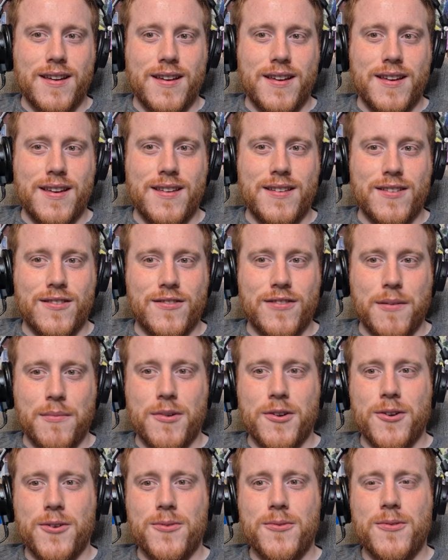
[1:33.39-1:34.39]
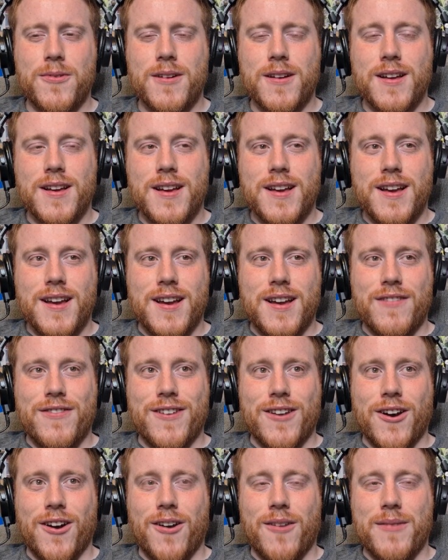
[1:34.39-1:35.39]
he's a criminal, if you
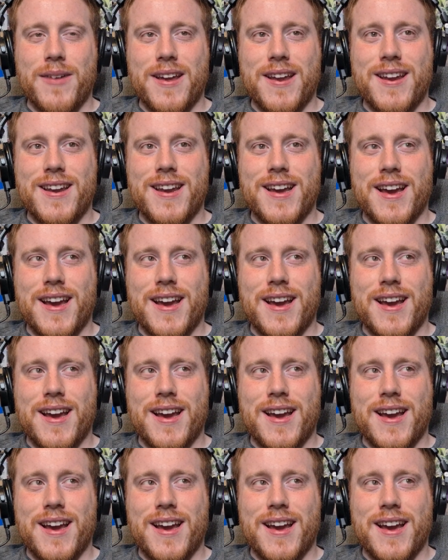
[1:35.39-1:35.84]
know what I mean.